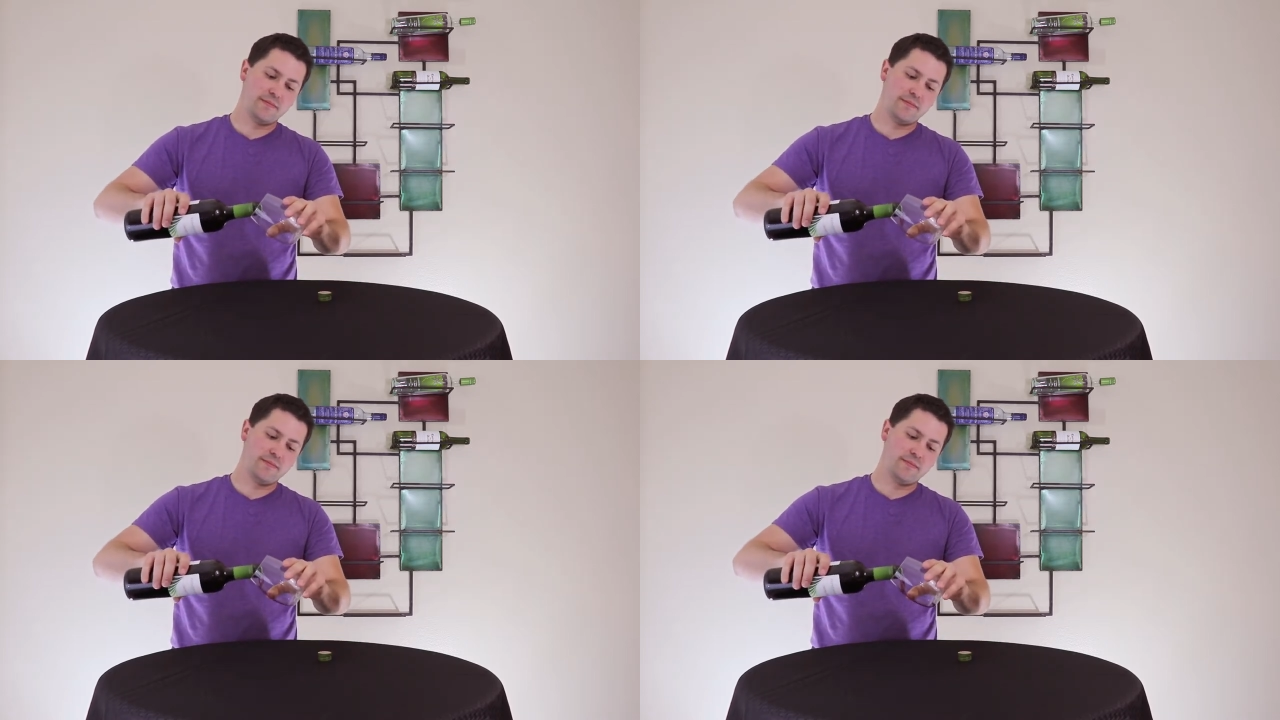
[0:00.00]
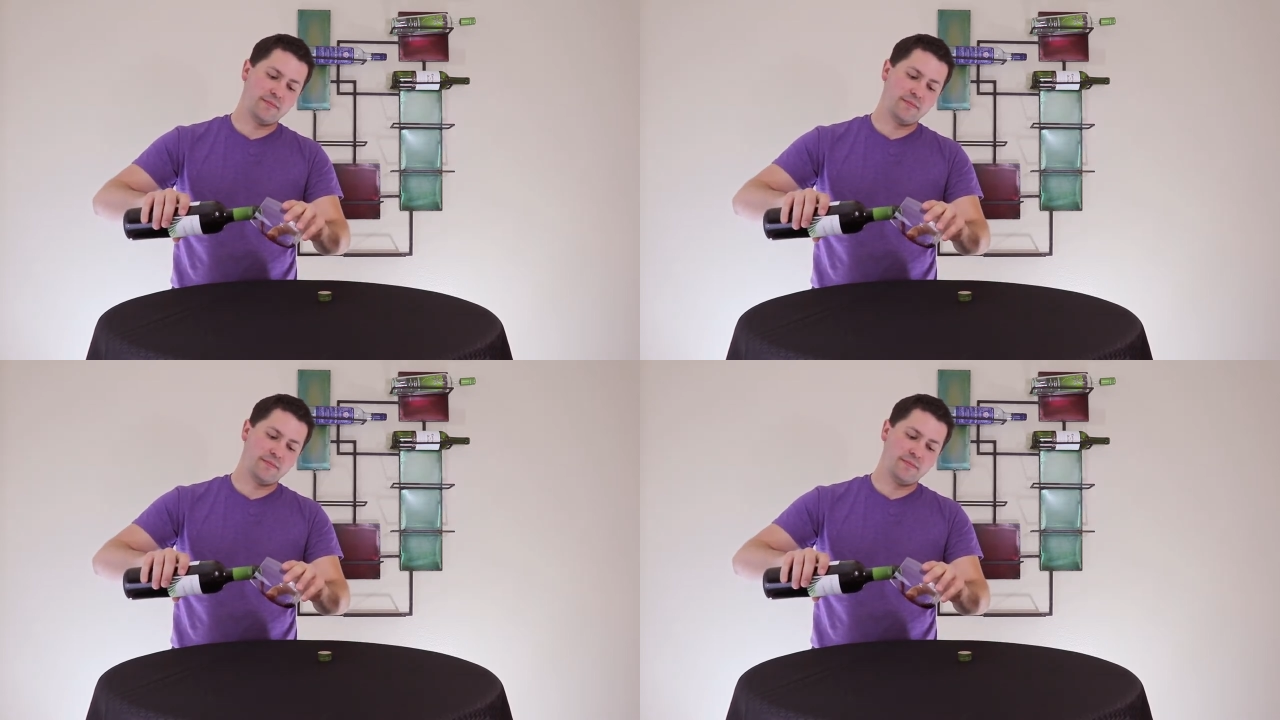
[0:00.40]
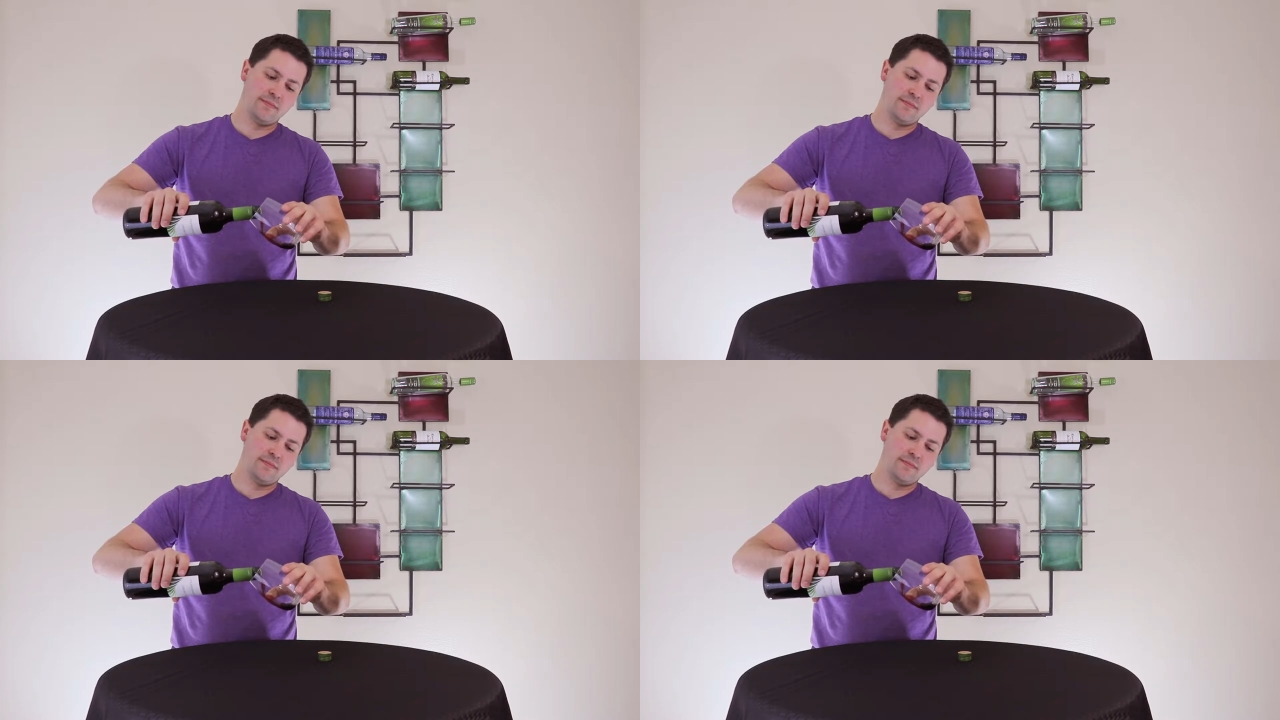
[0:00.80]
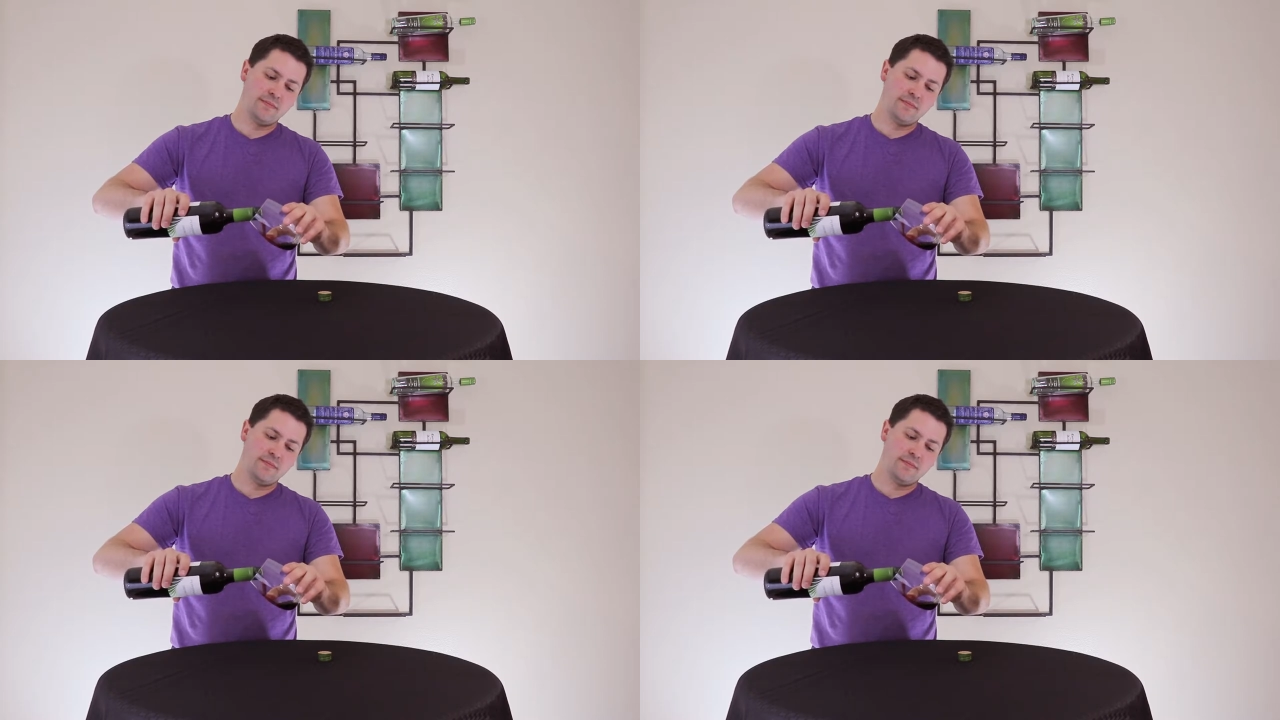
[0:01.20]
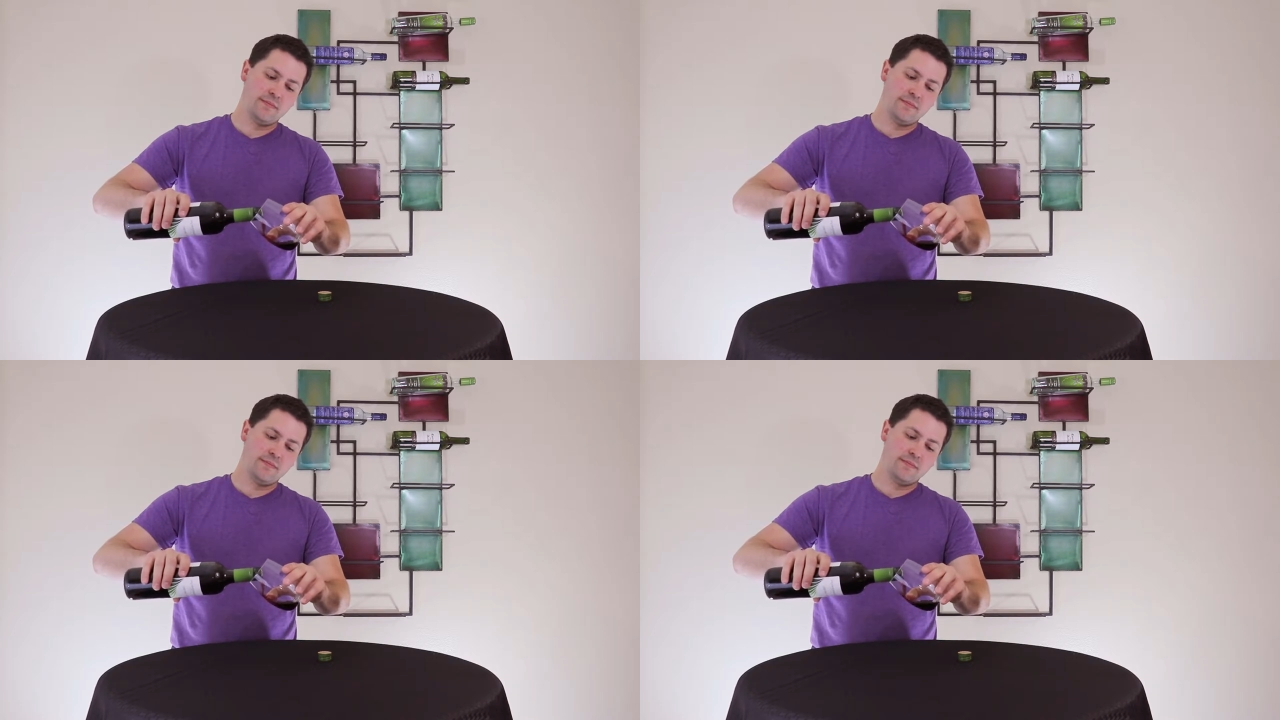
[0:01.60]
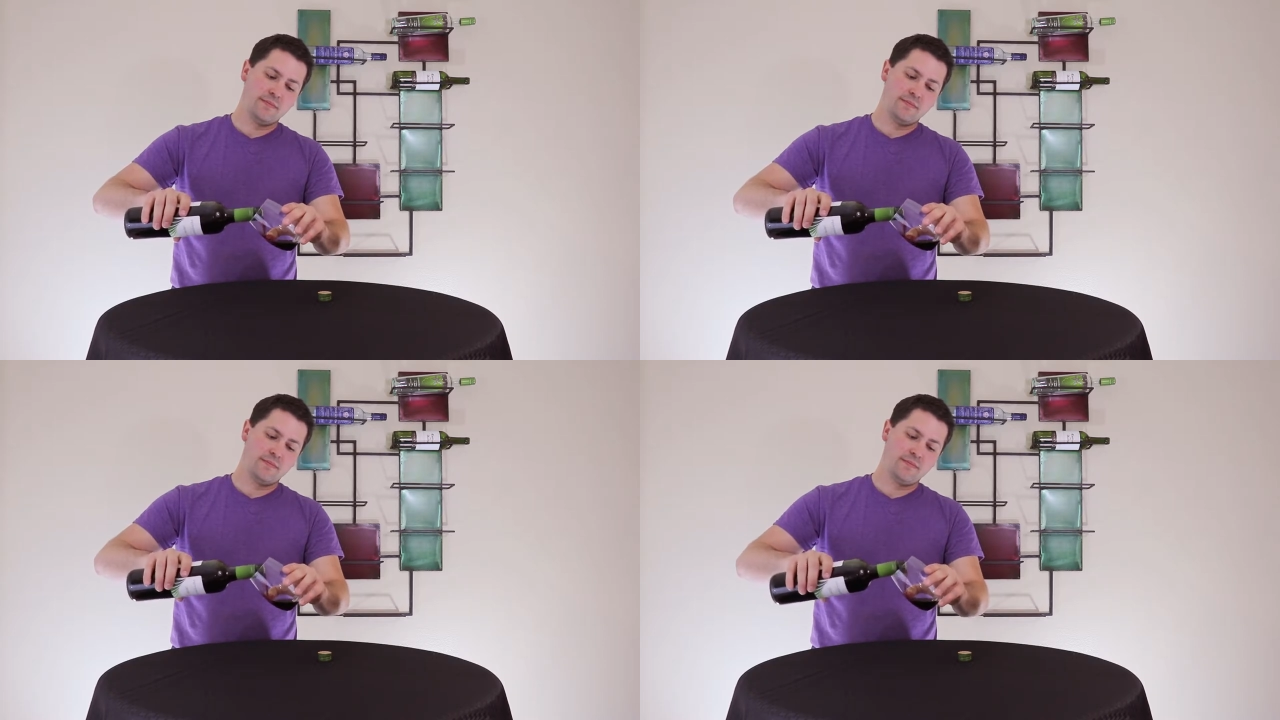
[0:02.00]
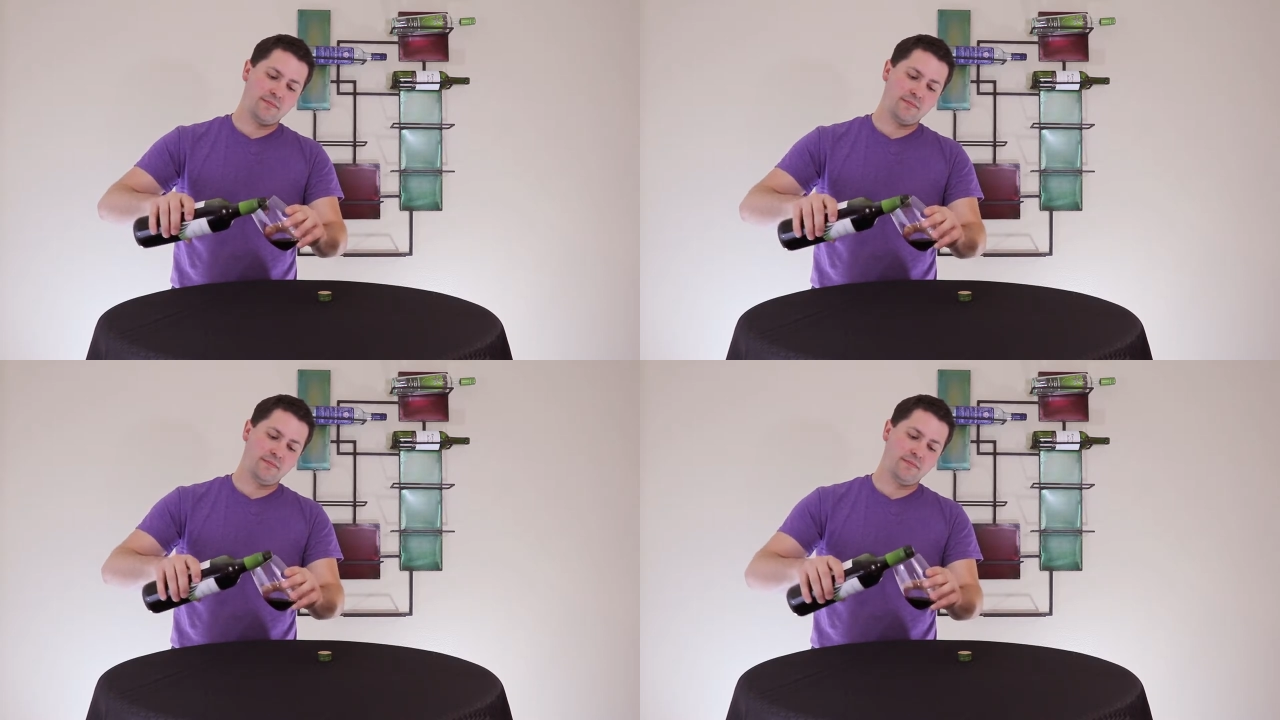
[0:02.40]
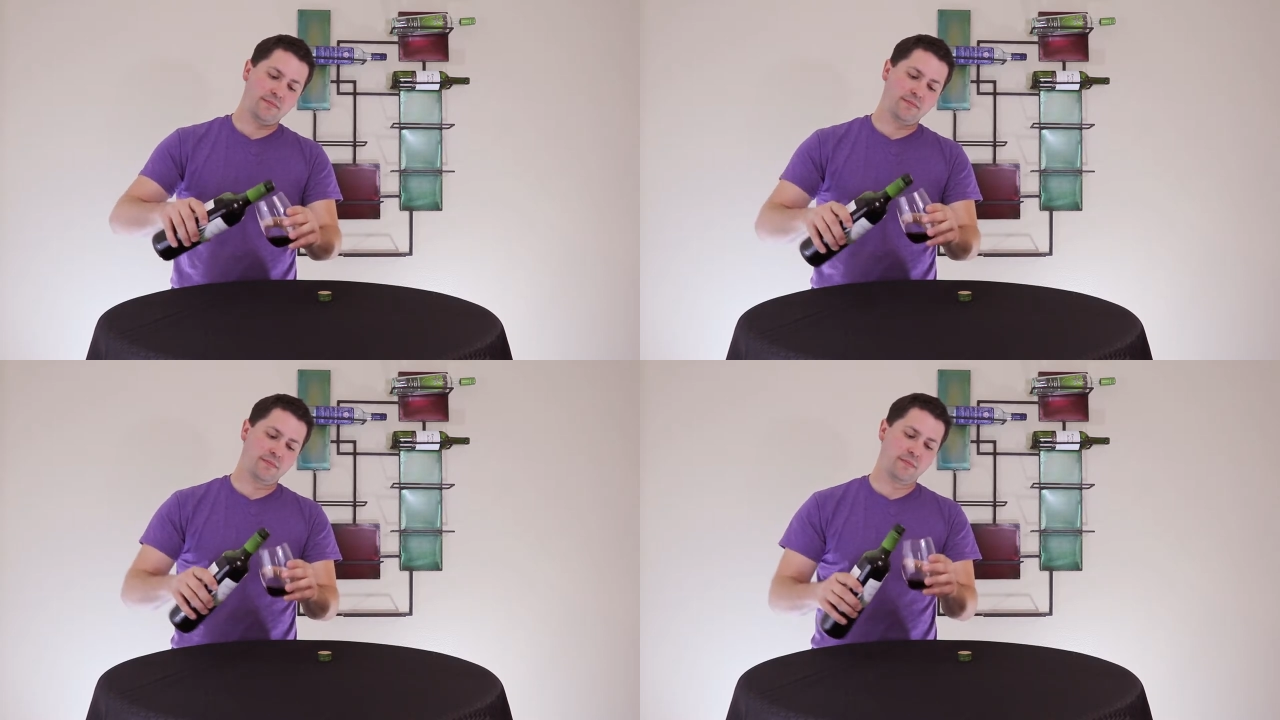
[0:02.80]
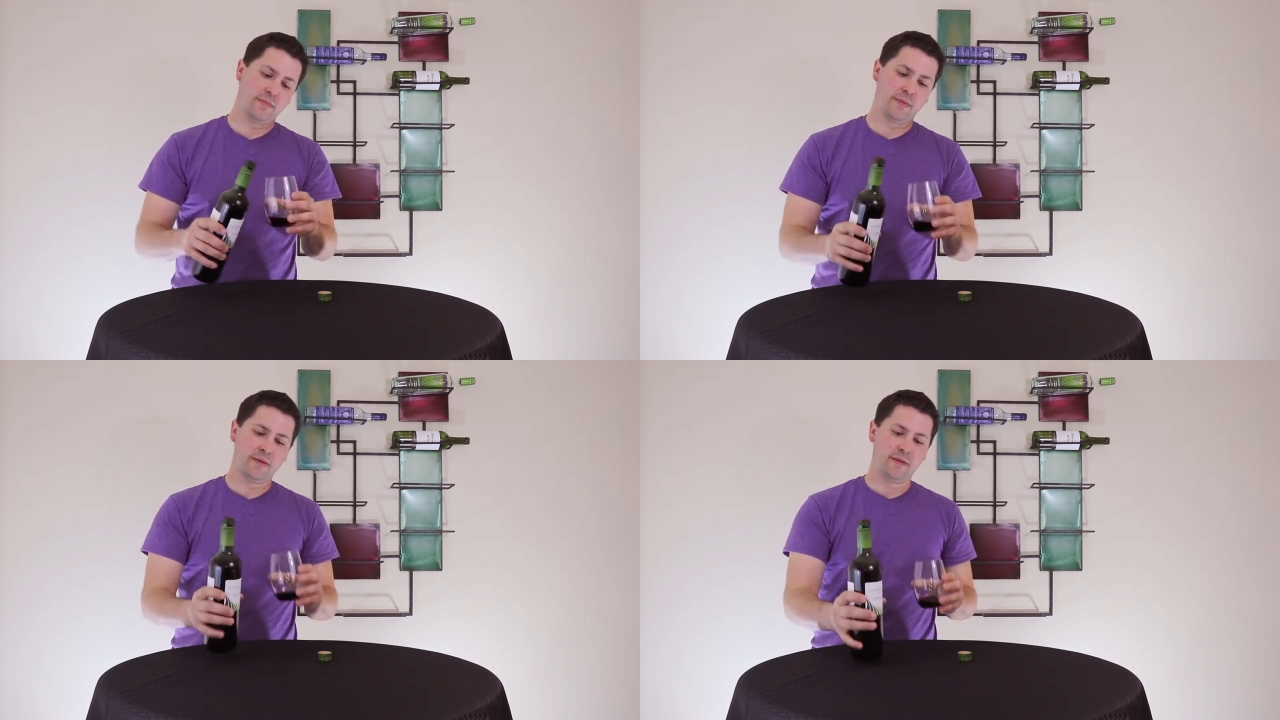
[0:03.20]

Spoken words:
(silence)